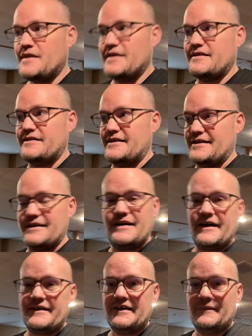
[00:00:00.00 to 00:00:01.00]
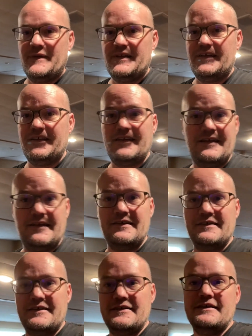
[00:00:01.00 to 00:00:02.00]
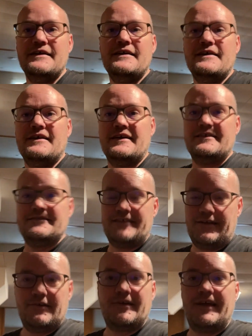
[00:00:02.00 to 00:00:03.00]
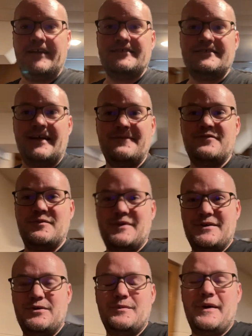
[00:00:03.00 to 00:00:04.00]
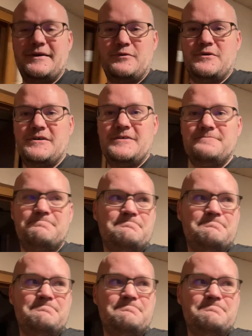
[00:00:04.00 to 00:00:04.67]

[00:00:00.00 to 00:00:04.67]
than God coming in and healing and saying, okay, it's time for me to do my work.